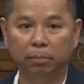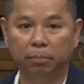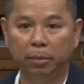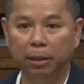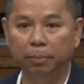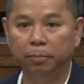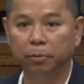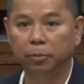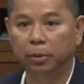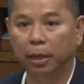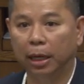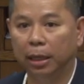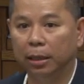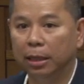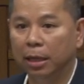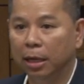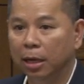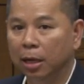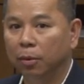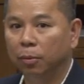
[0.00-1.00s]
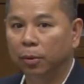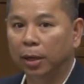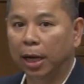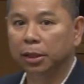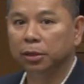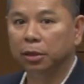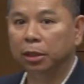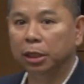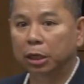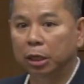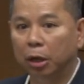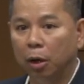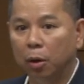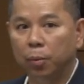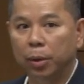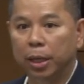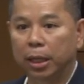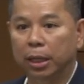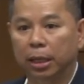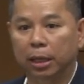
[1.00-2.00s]
People that would actually
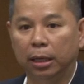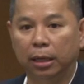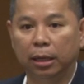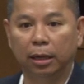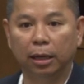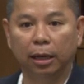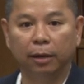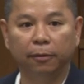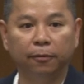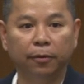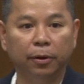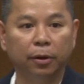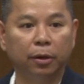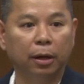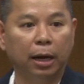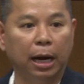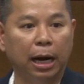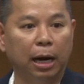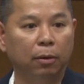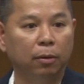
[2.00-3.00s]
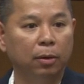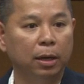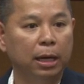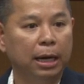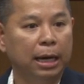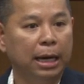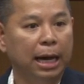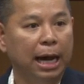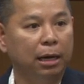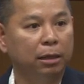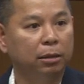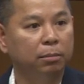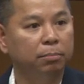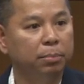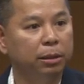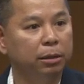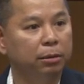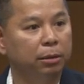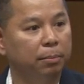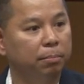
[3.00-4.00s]
go in there and figure out how to
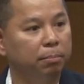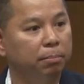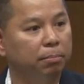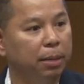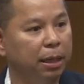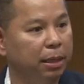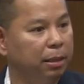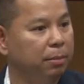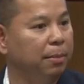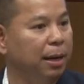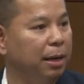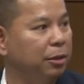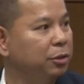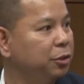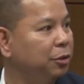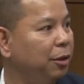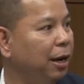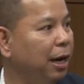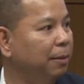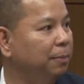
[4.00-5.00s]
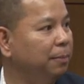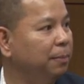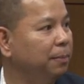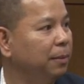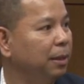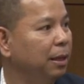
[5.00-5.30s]
build a better mousetrap.